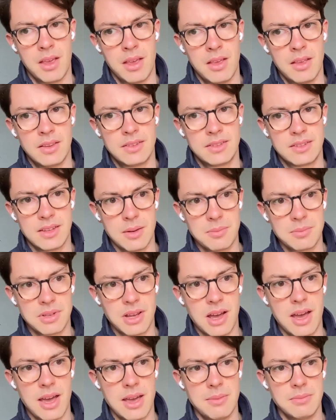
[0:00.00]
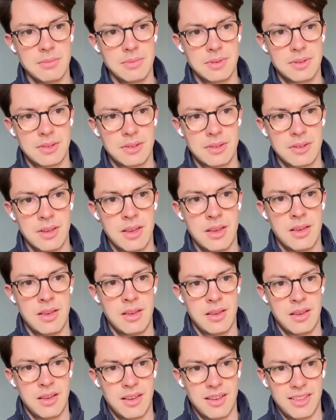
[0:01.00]
sometimes
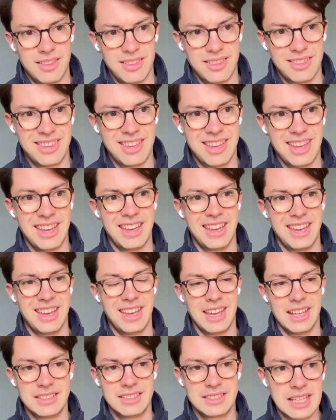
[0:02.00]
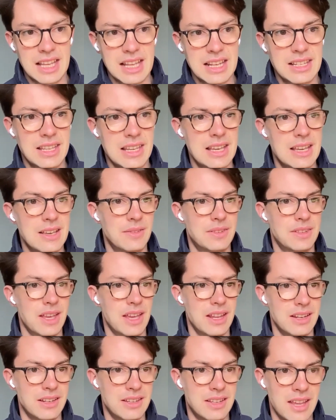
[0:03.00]
the incentives
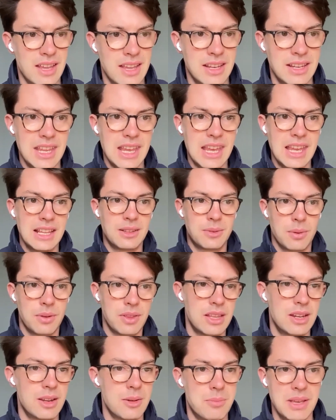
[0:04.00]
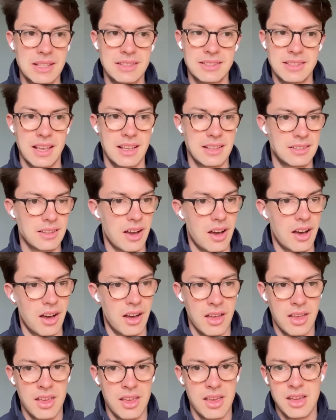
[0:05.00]
and needs within a business are
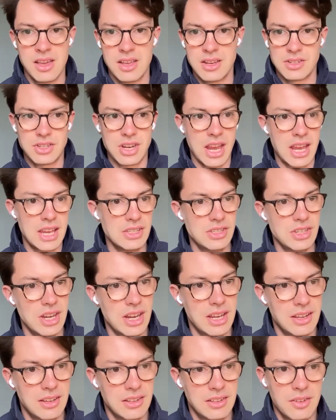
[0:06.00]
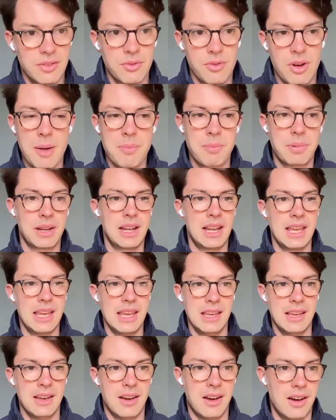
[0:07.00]
changing
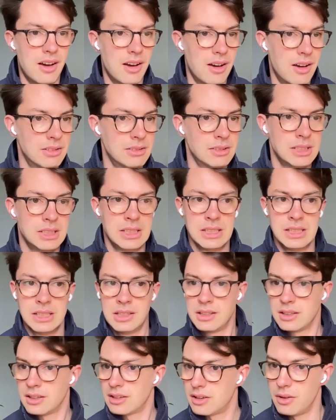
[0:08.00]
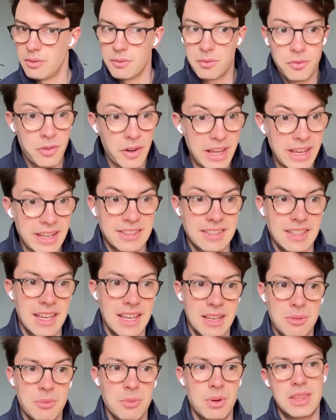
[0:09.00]
rapidly, are
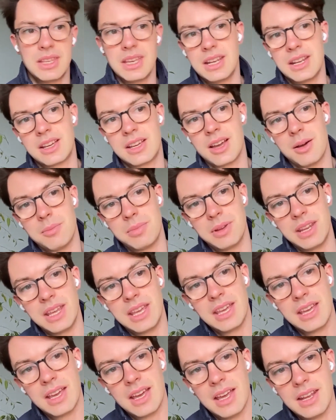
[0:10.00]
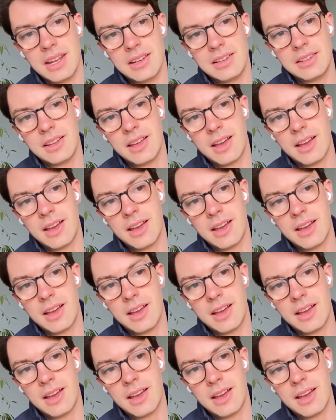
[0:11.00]
conflicting within a company, and